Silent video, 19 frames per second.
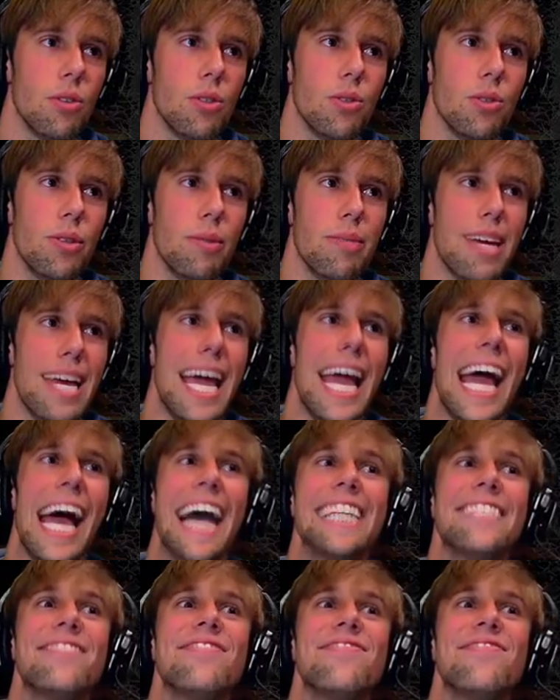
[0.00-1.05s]
Don't do it,
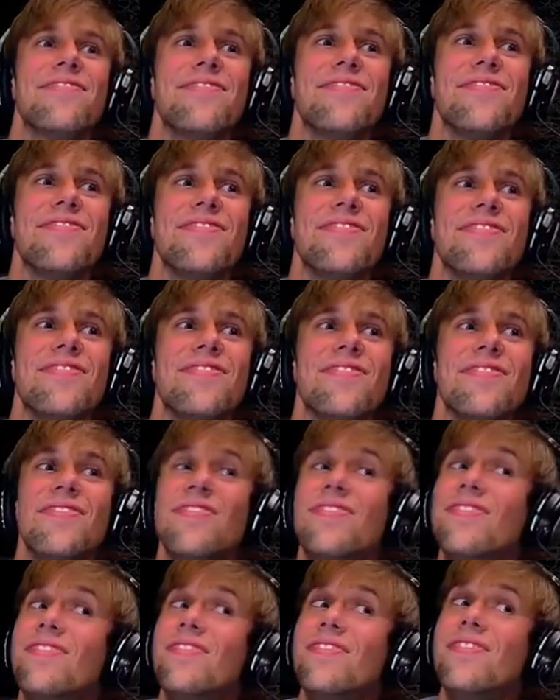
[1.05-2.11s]
man.
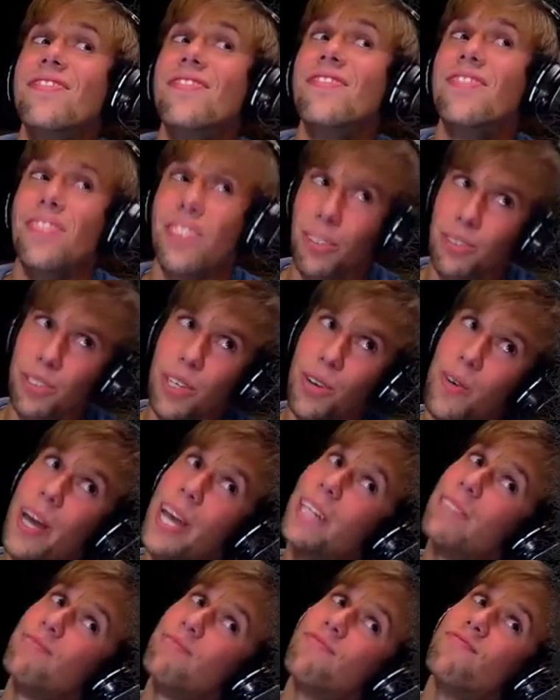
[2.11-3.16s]
Don't do
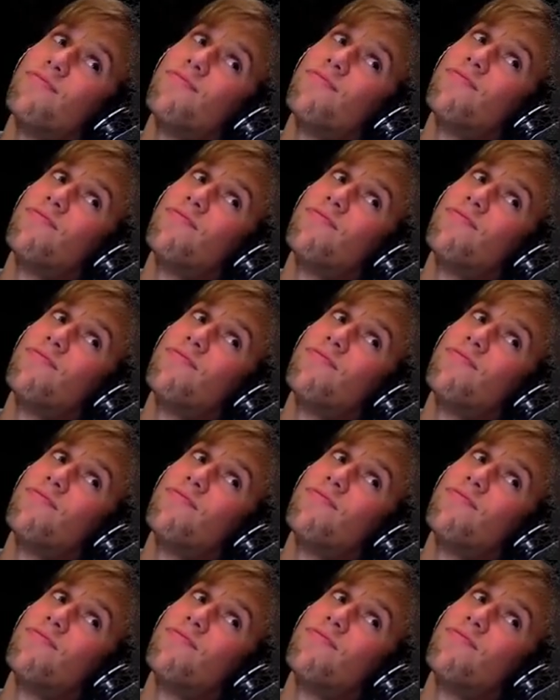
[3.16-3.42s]
it.